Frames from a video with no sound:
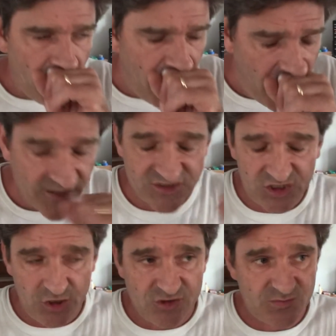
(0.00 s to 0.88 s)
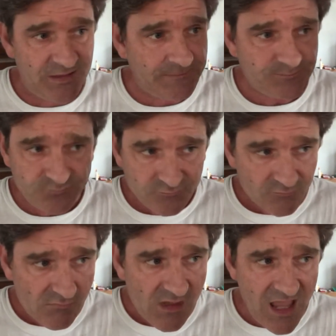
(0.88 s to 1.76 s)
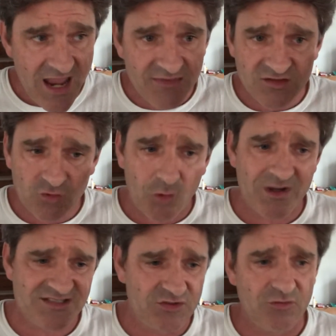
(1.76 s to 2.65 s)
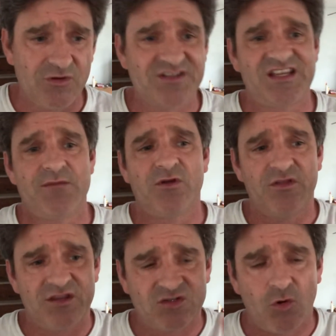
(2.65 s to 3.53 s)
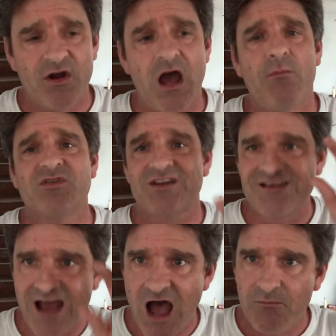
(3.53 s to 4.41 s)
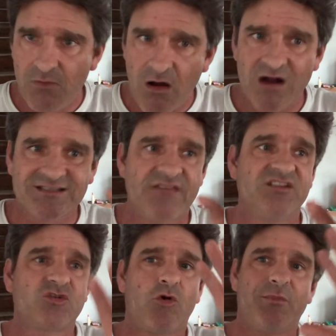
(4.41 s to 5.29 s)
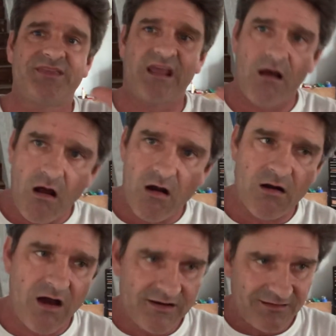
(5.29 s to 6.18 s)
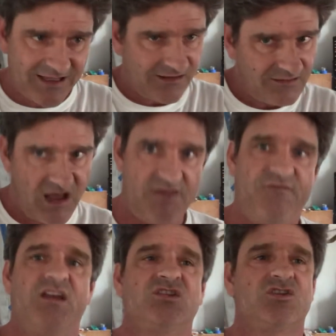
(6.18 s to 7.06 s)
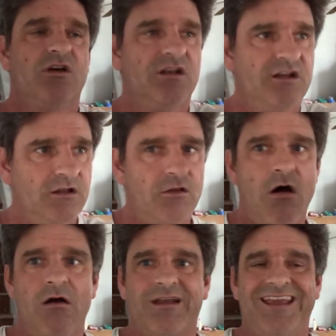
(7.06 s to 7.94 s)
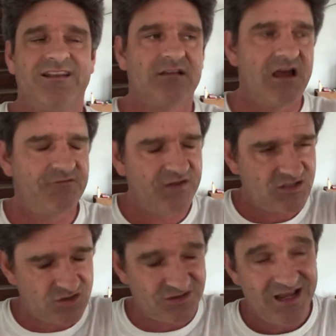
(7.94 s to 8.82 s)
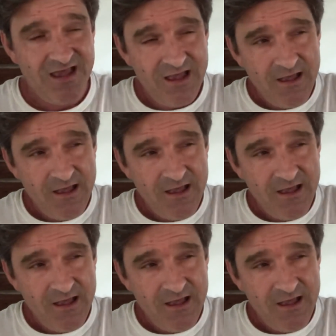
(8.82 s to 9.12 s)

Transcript: excuse me, and the doorways do look similar. The door numbers are not marked on the door, but they are on like a light fixture, an elongated light fixtures.